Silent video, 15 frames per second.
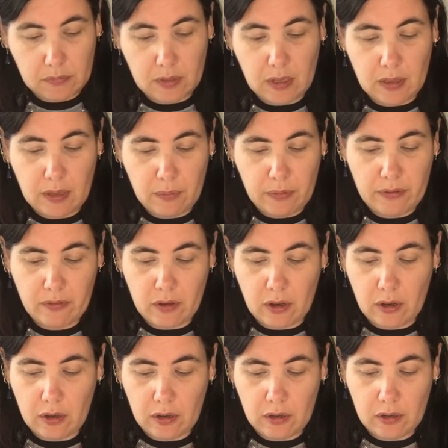and then we've
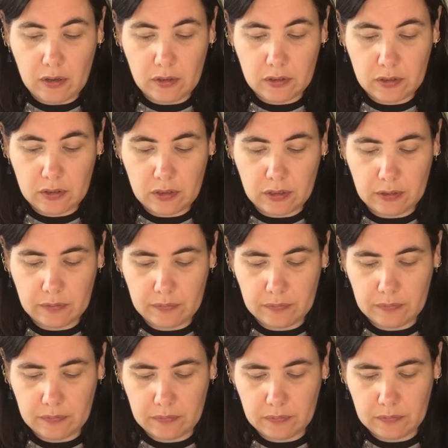got
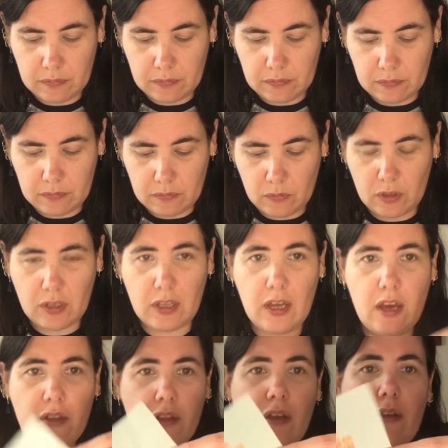one of the
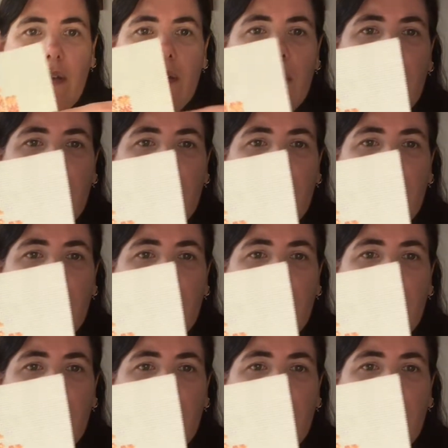other